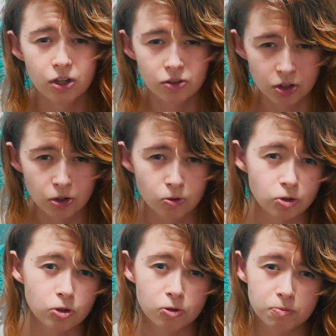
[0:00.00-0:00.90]
the
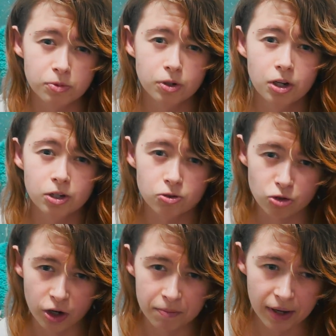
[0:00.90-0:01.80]
YouTube
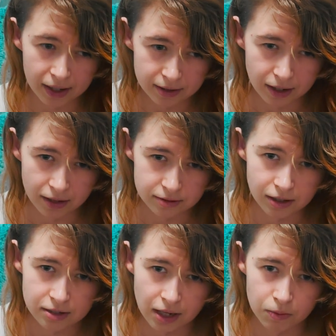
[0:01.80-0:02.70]
dream back then,
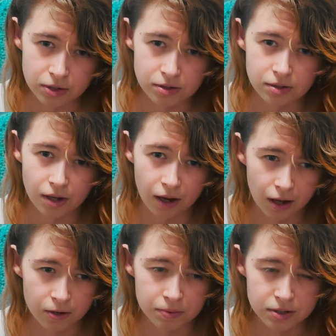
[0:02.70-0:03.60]
because I was
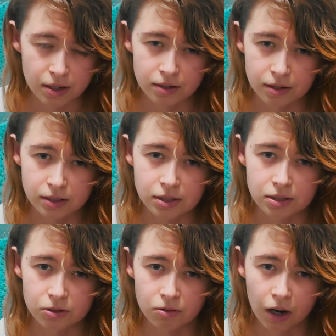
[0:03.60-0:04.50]
100% addicted
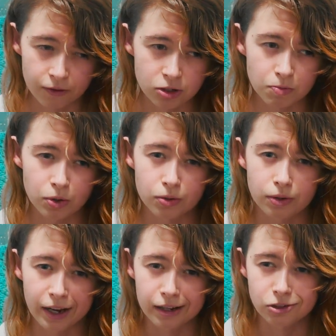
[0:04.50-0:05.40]
to Harvest Moon
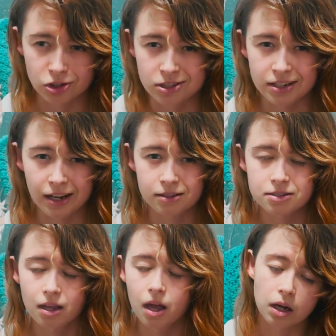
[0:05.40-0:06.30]
and Just
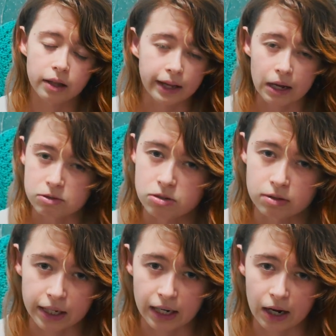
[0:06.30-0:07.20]
Dance. Like, I was doing
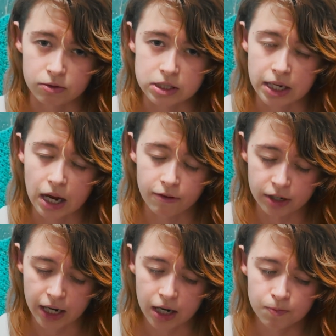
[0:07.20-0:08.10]
like an hour a day every
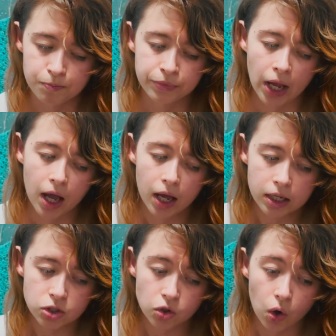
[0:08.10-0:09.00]
day.
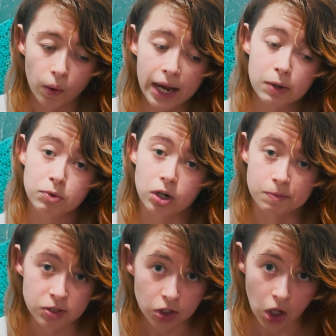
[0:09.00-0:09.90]
So April
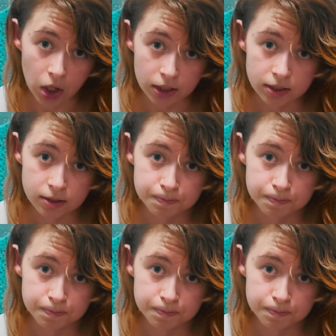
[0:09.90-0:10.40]
comes along,